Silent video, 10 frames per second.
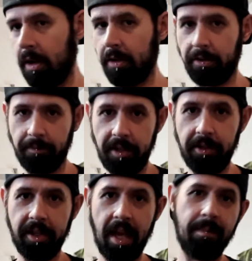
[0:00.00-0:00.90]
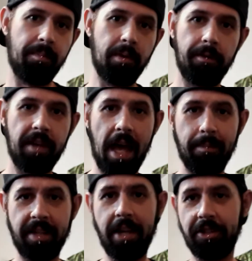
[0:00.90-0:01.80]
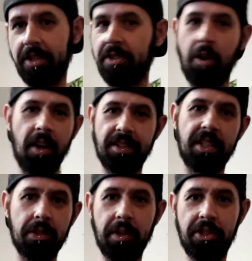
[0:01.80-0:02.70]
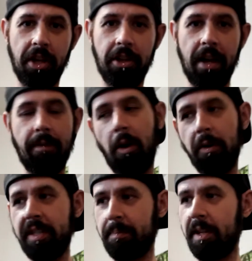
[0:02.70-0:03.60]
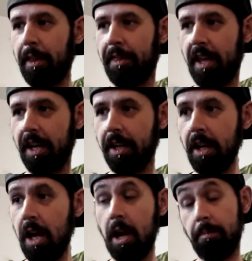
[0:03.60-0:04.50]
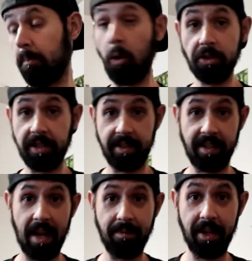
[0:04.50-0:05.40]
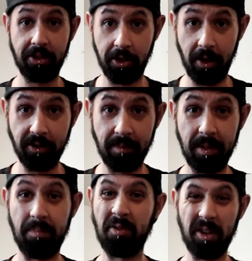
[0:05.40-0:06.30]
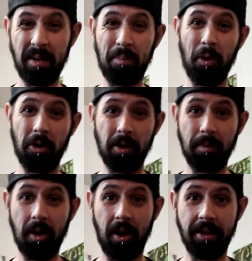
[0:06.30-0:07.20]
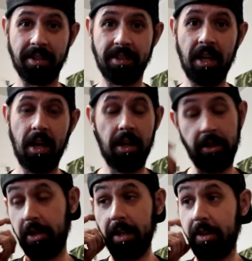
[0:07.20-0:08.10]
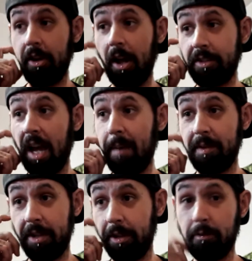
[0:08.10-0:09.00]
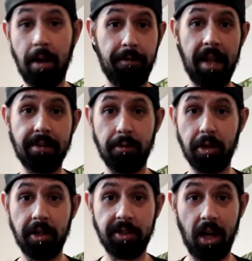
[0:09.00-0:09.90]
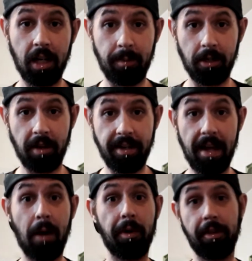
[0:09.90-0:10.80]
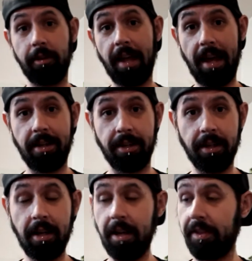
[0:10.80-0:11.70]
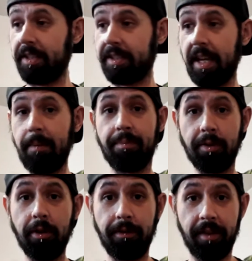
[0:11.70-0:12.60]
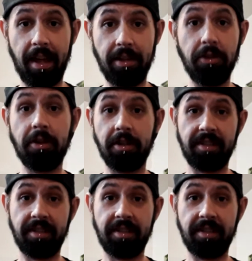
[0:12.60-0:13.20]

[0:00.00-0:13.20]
So video game and movie adaptations crossing into each other have always been a thing. Most of the time they turn out to be pretty poor, to be honest. You get the odd diamond in the rough, and that's what we're going to talk about right now with Aladdin. This game proved that you could